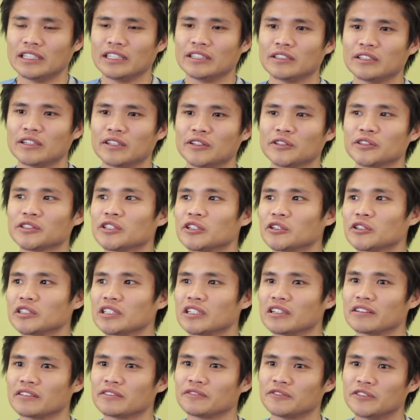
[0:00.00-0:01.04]
And also
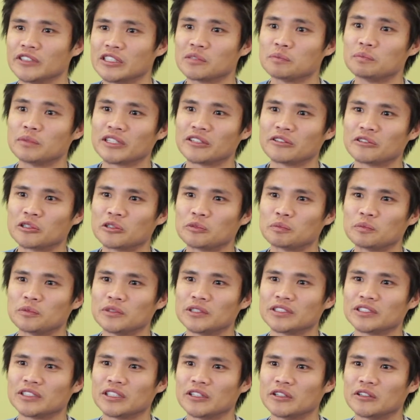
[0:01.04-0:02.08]
the frisbee group.
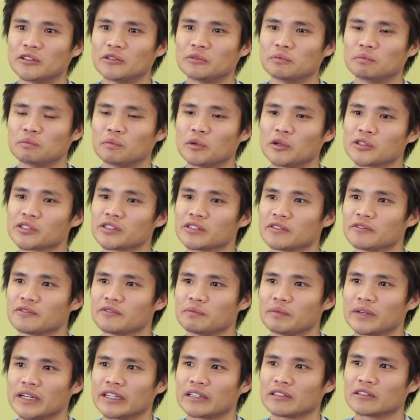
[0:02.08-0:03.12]
So most of
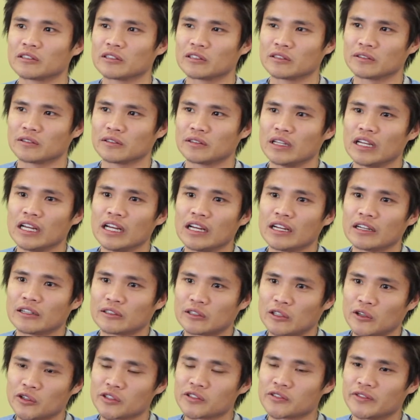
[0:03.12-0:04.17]
my
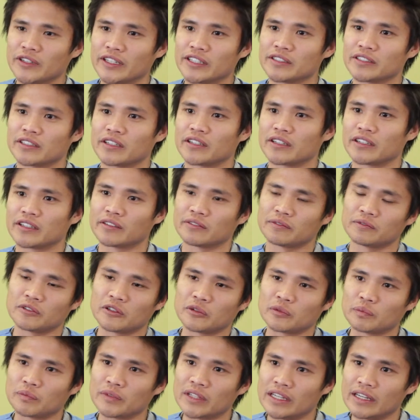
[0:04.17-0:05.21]
close friends are
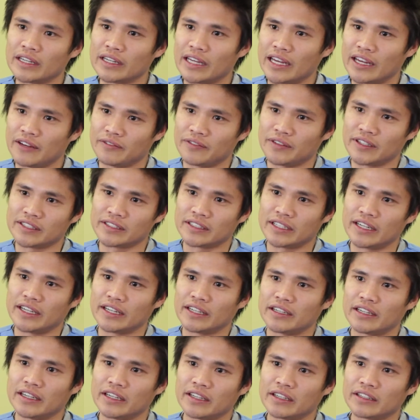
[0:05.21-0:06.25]
from
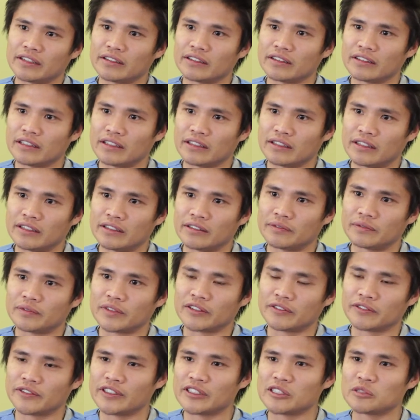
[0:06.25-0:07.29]
FSA and
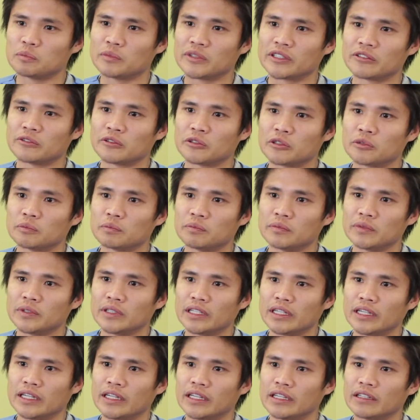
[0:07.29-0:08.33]
the frisbee group.
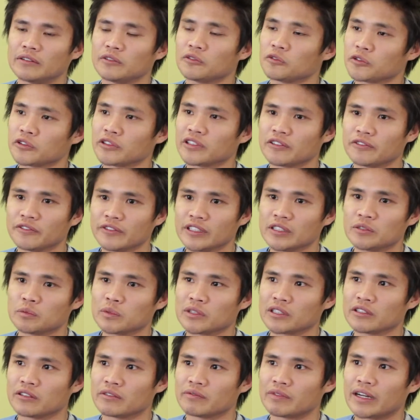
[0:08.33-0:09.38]
And through the
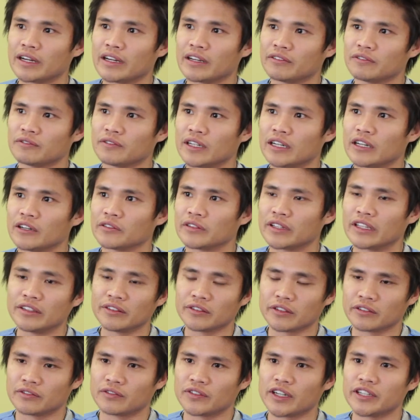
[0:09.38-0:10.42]
frisbee group, I found
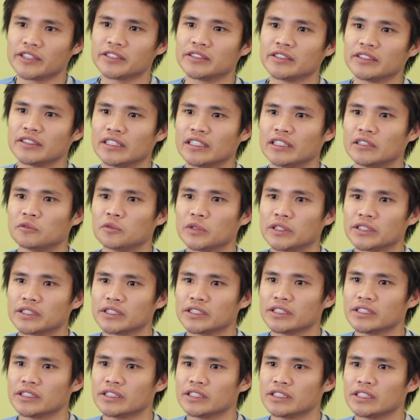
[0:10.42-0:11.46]
InterVarsity,
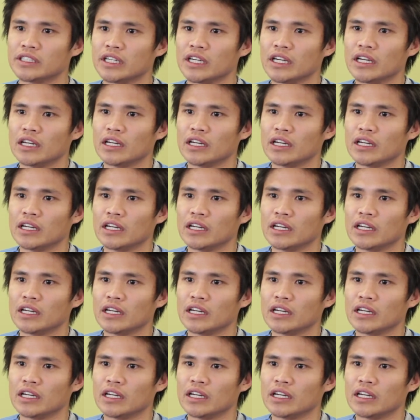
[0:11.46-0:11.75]
which